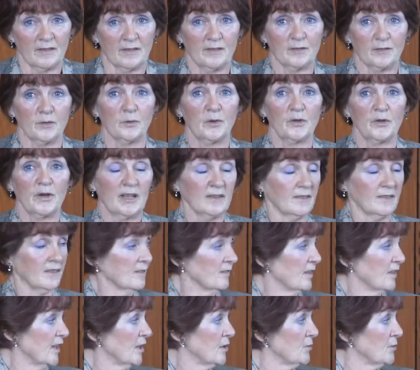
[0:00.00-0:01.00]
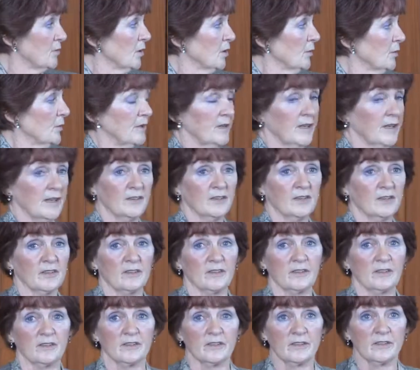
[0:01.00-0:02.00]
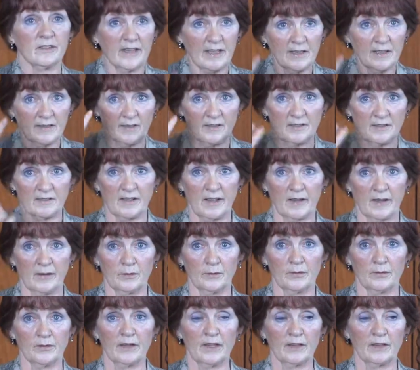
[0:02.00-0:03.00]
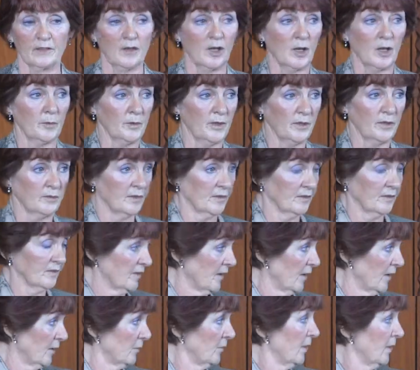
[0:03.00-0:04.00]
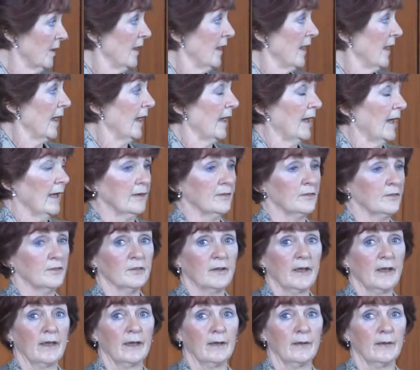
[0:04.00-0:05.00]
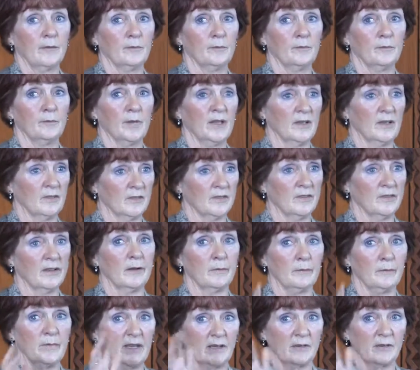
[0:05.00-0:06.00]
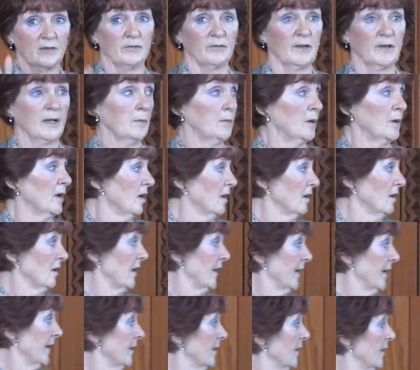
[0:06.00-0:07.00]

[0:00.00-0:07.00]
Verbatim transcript: So we're at the stage where we need to, to take this down, get a copy of this down, and um, build it in and make it available online.